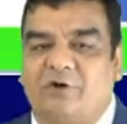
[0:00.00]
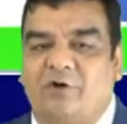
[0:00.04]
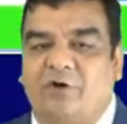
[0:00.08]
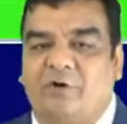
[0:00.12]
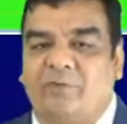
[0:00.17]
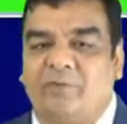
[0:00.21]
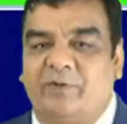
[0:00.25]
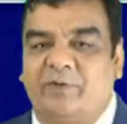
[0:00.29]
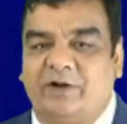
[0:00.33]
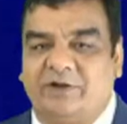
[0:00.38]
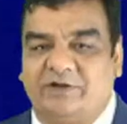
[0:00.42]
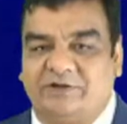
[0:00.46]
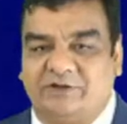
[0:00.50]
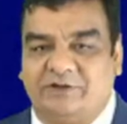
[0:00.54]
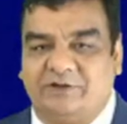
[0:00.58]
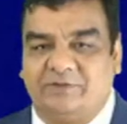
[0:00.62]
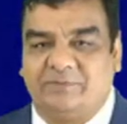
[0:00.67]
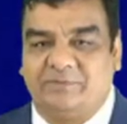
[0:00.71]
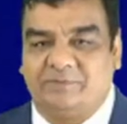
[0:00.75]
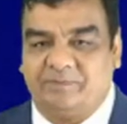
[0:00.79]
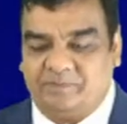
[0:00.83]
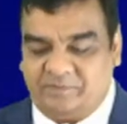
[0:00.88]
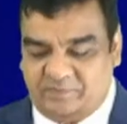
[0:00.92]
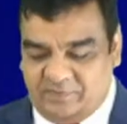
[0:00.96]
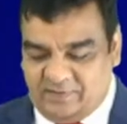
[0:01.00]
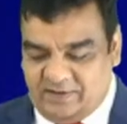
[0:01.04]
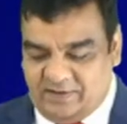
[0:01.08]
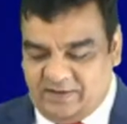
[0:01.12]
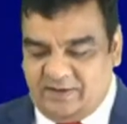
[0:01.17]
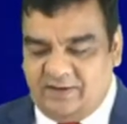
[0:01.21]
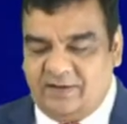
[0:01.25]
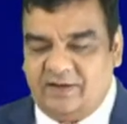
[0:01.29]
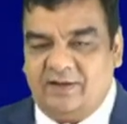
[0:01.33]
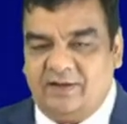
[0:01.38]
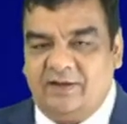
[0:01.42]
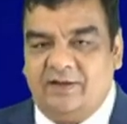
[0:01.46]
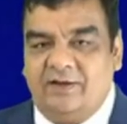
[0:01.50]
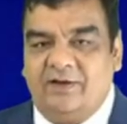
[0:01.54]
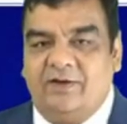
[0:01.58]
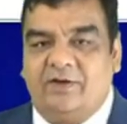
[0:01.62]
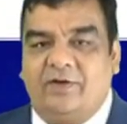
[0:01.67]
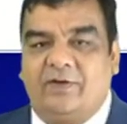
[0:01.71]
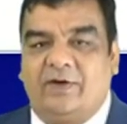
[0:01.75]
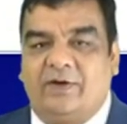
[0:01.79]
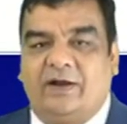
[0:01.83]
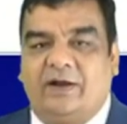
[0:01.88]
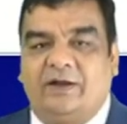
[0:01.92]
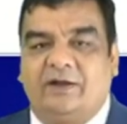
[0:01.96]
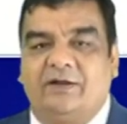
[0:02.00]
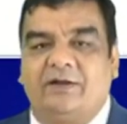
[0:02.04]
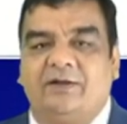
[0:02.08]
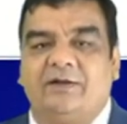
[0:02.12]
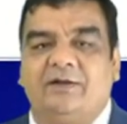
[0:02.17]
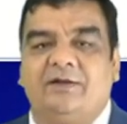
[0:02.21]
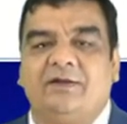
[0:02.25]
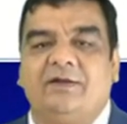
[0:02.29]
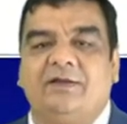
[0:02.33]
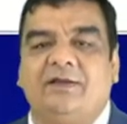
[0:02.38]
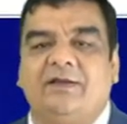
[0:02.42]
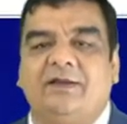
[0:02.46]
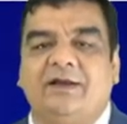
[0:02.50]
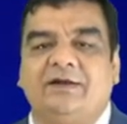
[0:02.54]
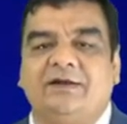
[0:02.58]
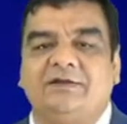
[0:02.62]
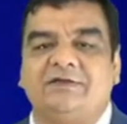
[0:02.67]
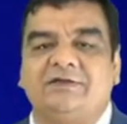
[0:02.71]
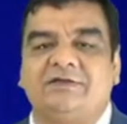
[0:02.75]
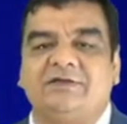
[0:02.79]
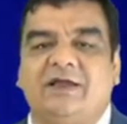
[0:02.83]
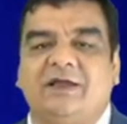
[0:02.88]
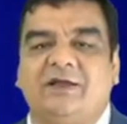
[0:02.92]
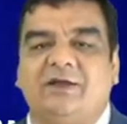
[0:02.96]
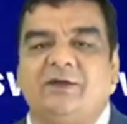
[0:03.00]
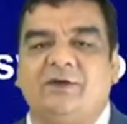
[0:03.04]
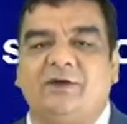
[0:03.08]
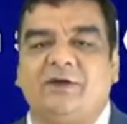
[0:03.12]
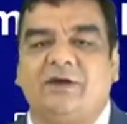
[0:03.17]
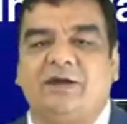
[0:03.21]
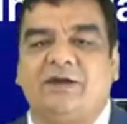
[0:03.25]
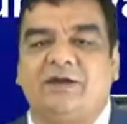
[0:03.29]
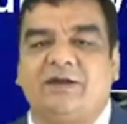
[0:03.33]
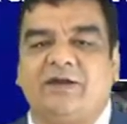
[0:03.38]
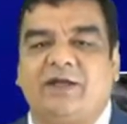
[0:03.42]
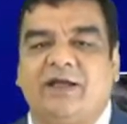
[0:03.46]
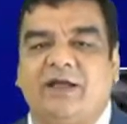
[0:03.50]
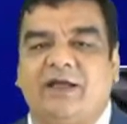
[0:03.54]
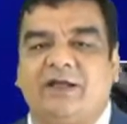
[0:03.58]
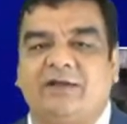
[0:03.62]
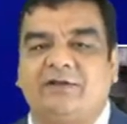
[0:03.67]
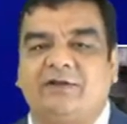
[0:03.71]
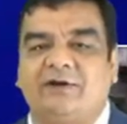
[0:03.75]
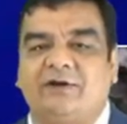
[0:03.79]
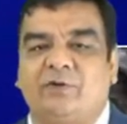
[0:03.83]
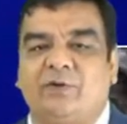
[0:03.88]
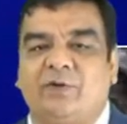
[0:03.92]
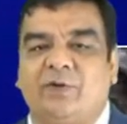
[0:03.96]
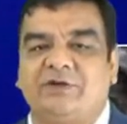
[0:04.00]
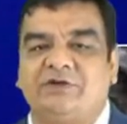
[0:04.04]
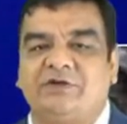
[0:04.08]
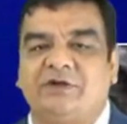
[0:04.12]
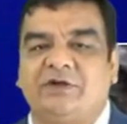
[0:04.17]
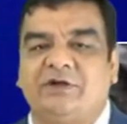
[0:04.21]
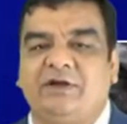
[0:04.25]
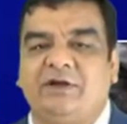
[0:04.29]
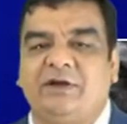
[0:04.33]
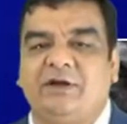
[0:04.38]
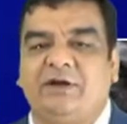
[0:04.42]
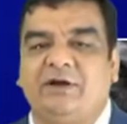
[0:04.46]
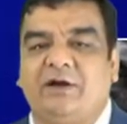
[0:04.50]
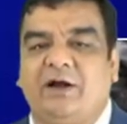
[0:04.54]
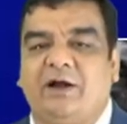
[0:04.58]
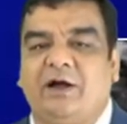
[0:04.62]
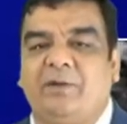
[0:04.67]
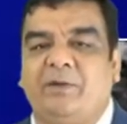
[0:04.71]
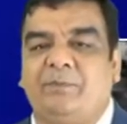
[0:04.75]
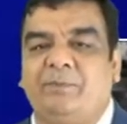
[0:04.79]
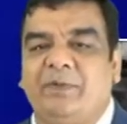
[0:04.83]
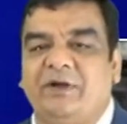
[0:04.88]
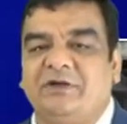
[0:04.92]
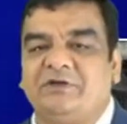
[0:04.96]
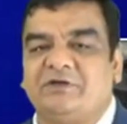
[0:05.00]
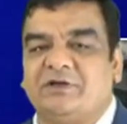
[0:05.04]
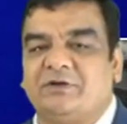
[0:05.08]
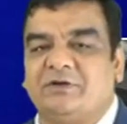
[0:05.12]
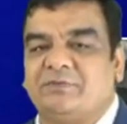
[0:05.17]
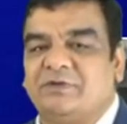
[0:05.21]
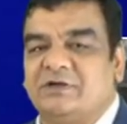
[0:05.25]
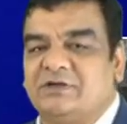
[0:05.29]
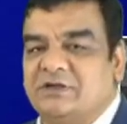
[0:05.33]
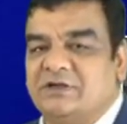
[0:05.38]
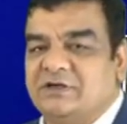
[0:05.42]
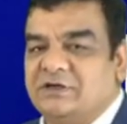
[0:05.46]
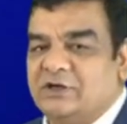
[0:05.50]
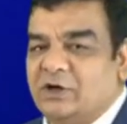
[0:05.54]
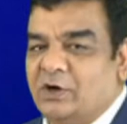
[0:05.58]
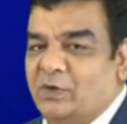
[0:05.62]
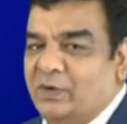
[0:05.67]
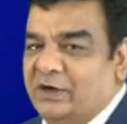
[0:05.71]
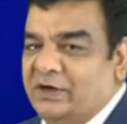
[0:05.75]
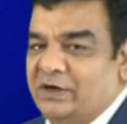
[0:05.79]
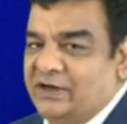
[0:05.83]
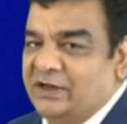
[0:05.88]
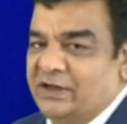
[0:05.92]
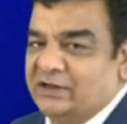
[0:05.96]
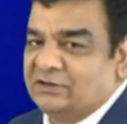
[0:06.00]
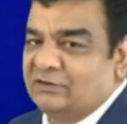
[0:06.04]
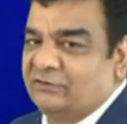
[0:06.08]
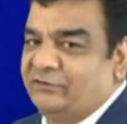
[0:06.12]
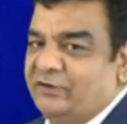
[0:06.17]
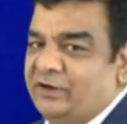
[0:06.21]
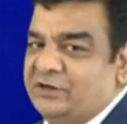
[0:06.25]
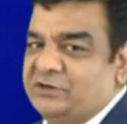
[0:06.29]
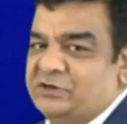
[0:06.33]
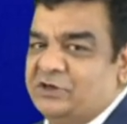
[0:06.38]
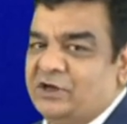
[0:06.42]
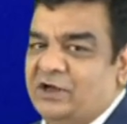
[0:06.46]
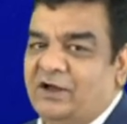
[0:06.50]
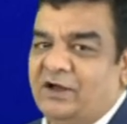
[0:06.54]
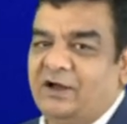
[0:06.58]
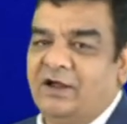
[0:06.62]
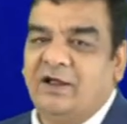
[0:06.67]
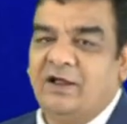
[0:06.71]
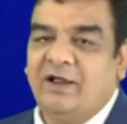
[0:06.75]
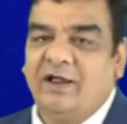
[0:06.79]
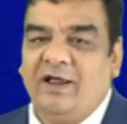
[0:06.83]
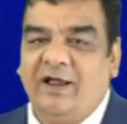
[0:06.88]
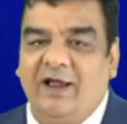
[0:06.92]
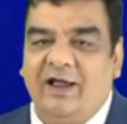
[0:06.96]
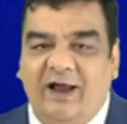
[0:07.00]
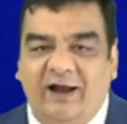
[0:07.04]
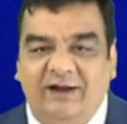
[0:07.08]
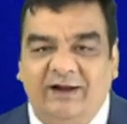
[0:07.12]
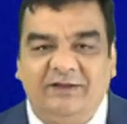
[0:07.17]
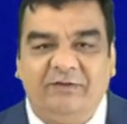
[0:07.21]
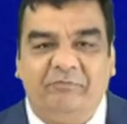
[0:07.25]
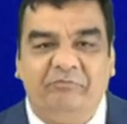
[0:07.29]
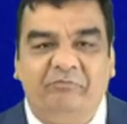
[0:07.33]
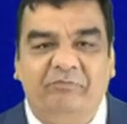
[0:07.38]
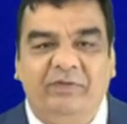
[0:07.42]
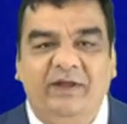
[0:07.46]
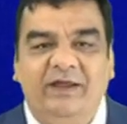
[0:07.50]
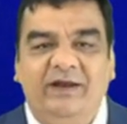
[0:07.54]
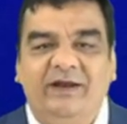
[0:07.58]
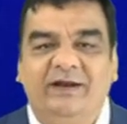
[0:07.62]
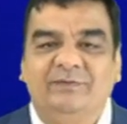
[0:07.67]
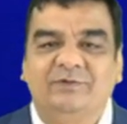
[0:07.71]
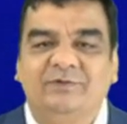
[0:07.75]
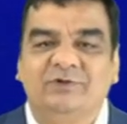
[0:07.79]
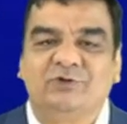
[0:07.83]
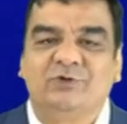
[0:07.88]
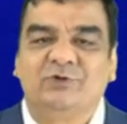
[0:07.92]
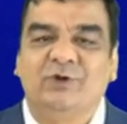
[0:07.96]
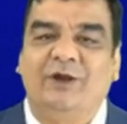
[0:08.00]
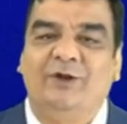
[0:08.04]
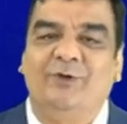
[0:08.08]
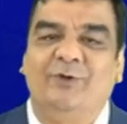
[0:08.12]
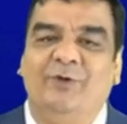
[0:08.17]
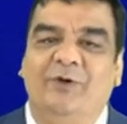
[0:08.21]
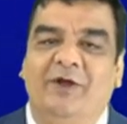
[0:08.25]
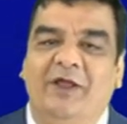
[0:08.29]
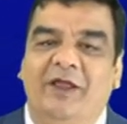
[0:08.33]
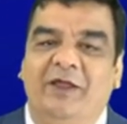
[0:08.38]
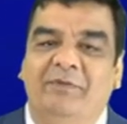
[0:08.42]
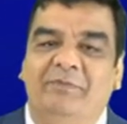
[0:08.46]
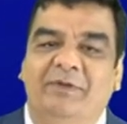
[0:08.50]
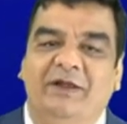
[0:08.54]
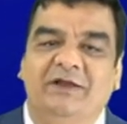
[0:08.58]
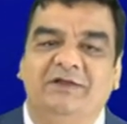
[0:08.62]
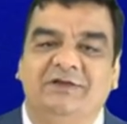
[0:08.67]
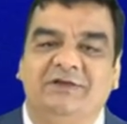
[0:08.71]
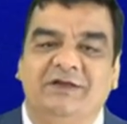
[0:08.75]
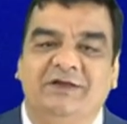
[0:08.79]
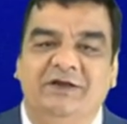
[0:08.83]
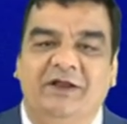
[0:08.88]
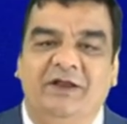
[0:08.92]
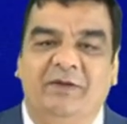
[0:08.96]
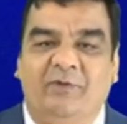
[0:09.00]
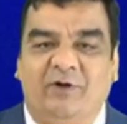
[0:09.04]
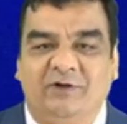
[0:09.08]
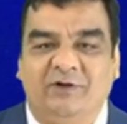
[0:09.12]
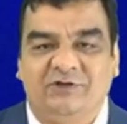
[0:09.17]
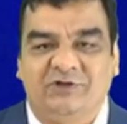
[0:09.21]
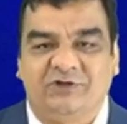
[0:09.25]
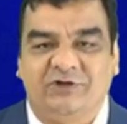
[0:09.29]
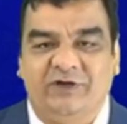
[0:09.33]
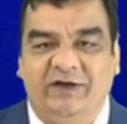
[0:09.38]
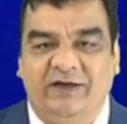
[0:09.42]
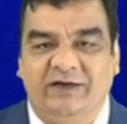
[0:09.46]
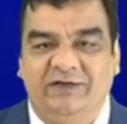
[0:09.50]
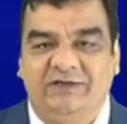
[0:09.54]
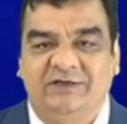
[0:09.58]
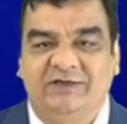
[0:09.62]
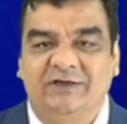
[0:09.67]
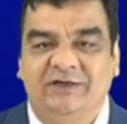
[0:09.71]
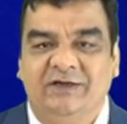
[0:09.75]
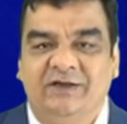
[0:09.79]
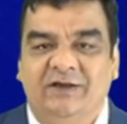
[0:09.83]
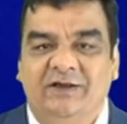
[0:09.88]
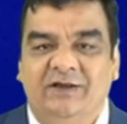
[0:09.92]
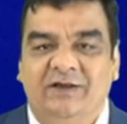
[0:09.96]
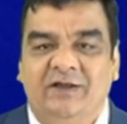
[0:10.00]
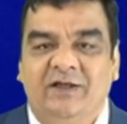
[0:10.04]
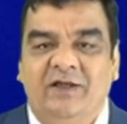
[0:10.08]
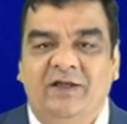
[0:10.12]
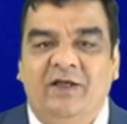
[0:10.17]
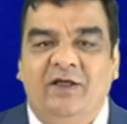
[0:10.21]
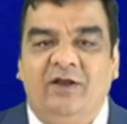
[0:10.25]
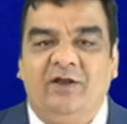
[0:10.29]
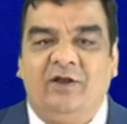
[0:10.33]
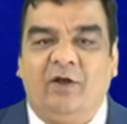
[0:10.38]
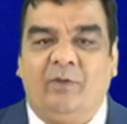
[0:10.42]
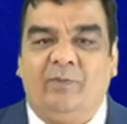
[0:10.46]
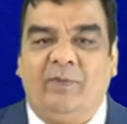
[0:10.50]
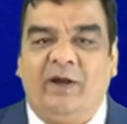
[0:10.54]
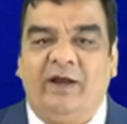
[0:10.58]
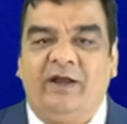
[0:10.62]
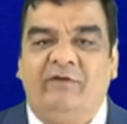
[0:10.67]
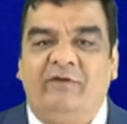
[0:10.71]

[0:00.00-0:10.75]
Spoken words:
operation. Right. Let's take a look at another question here. A patient presented with dysphagia and the barium swallow image demonstrates. Now, my dear